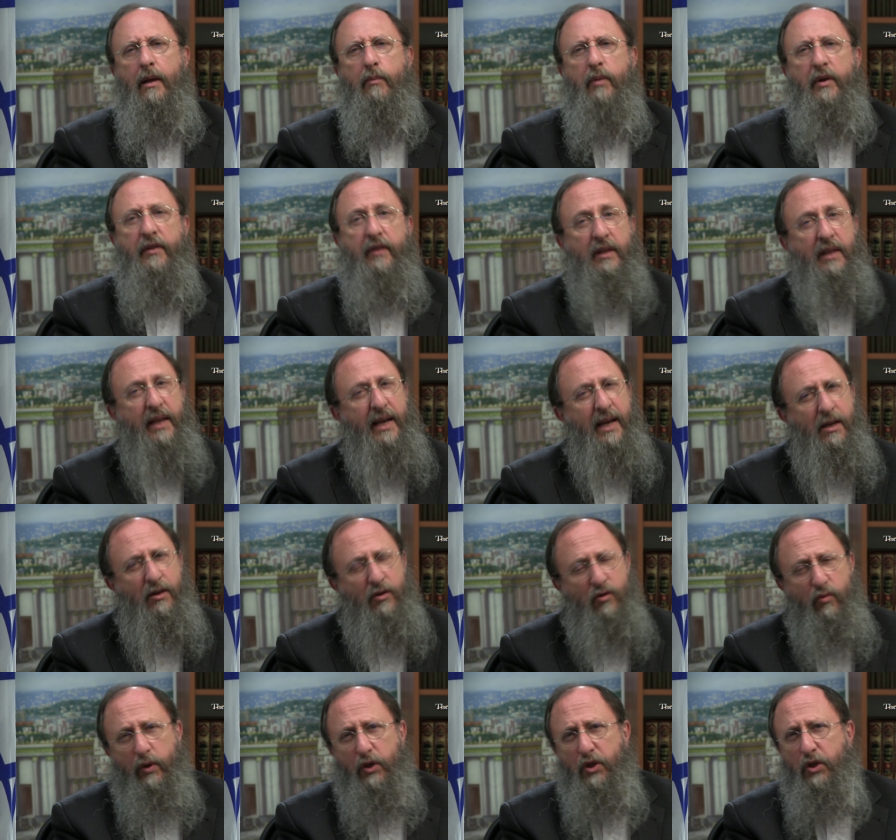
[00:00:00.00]
But the land
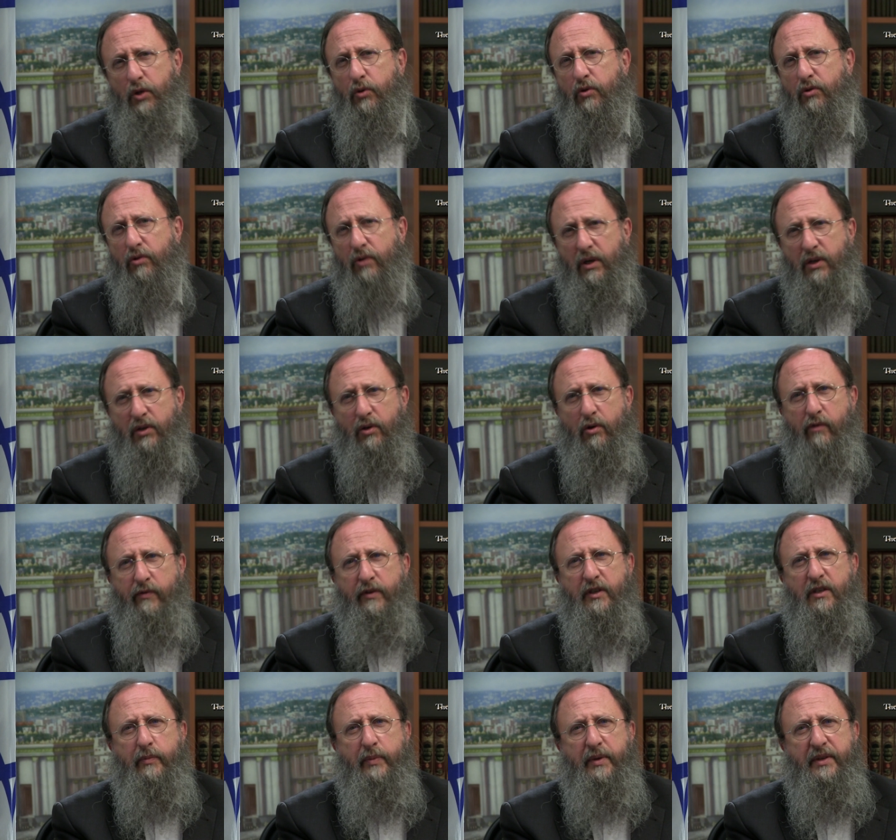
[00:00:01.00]
to which you cross
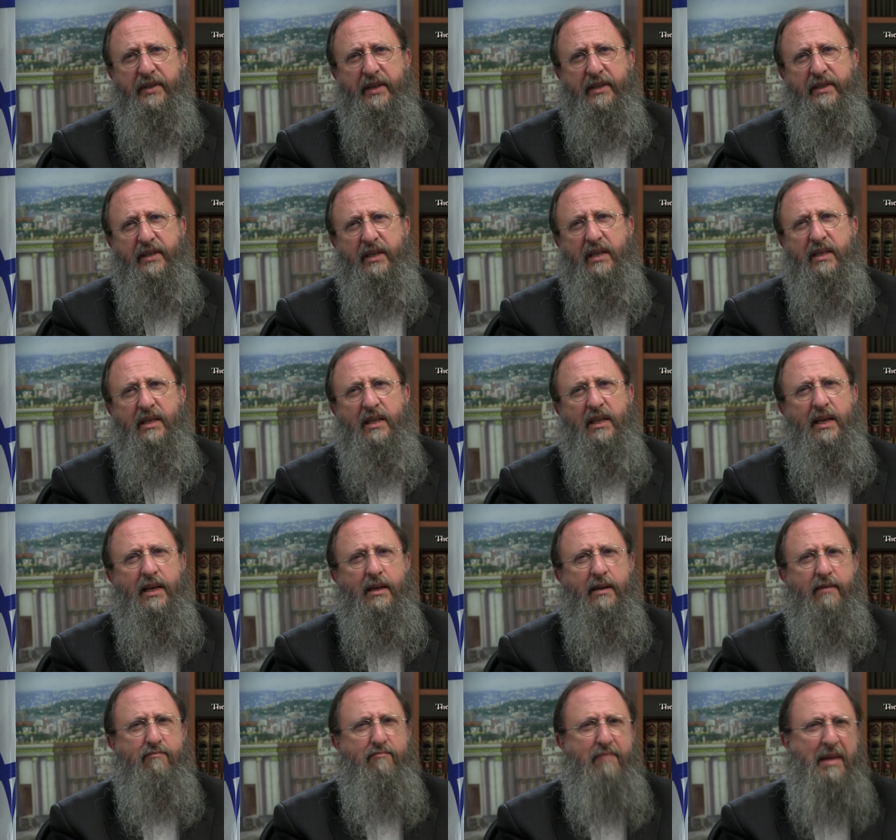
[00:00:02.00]
over to possess it is a
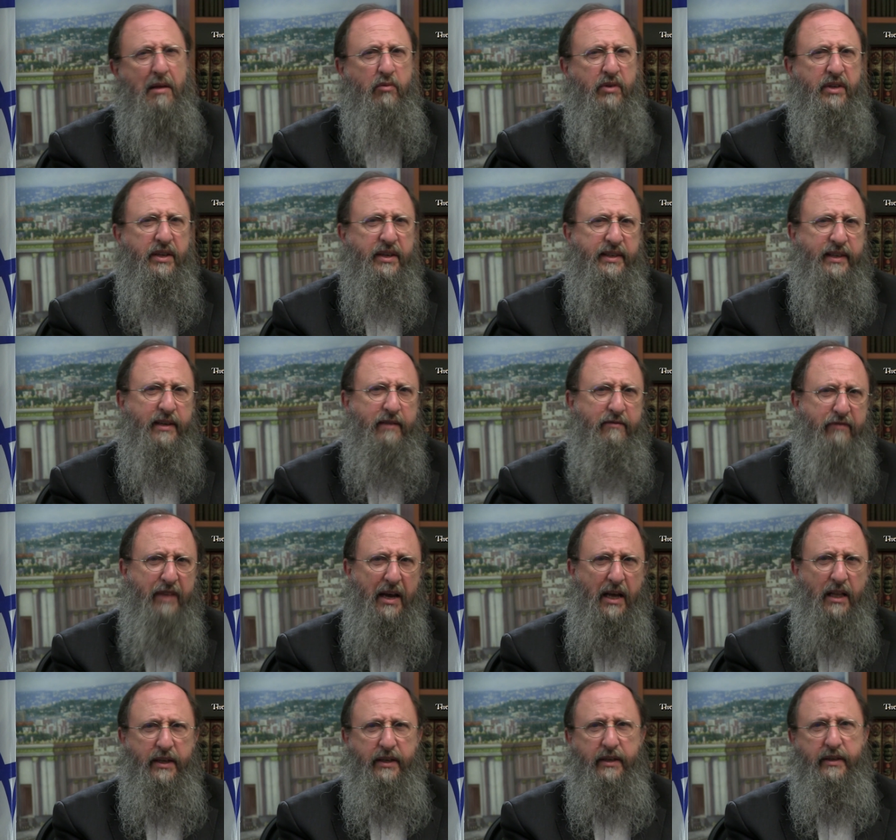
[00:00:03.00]
land of mountains and
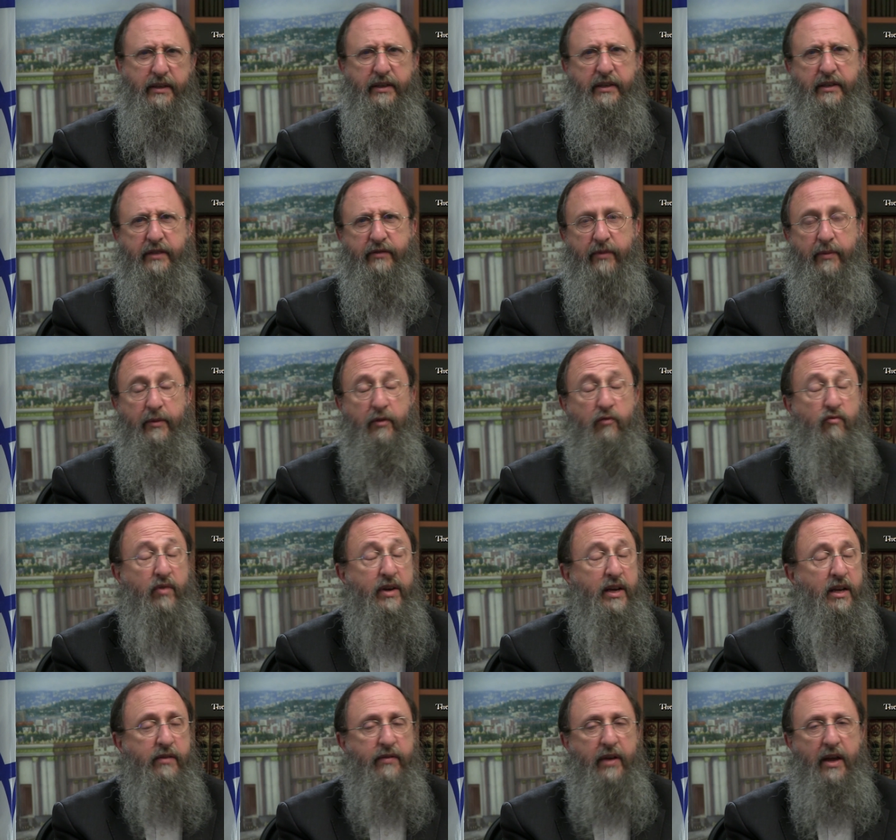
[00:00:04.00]
valleys. From the
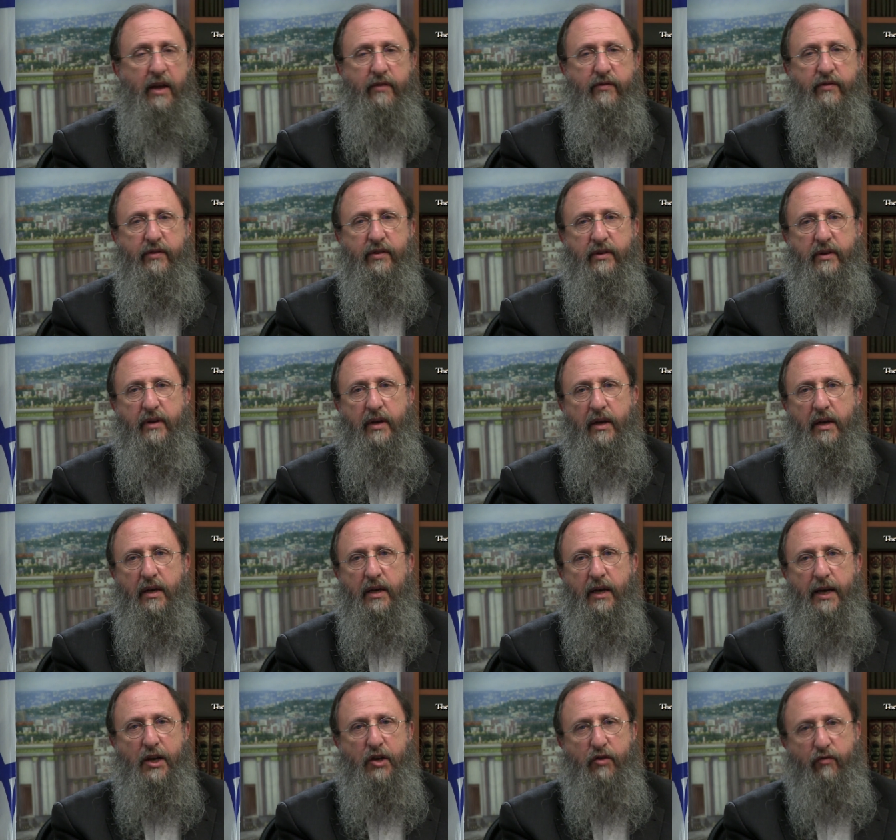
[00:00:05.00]
rain of heaven
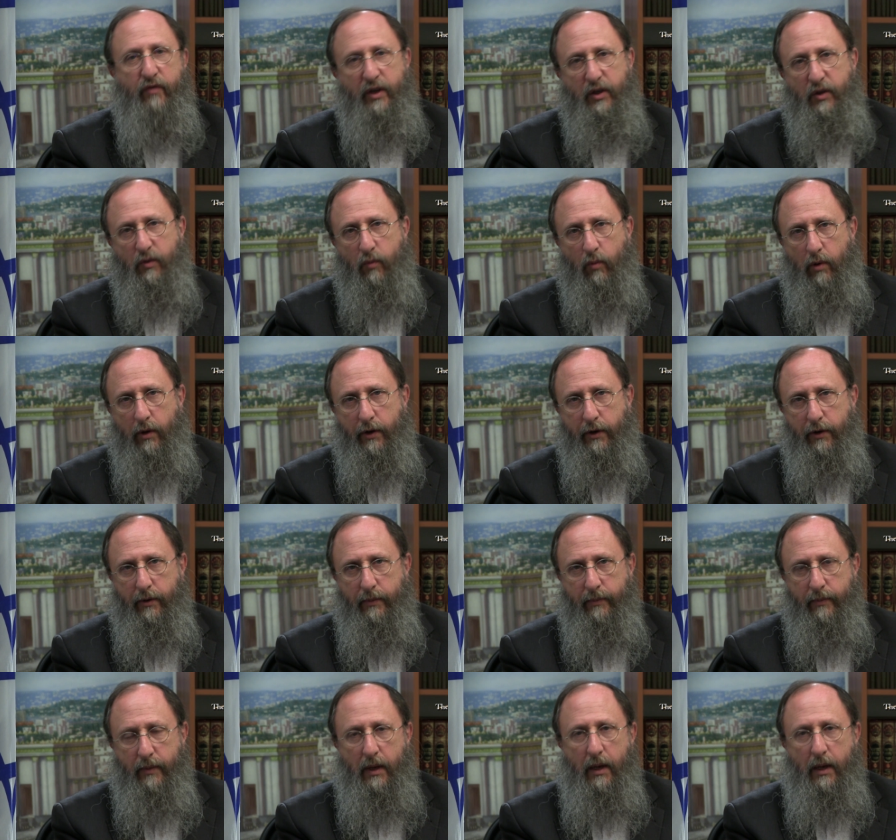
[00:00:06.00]
it drinks water.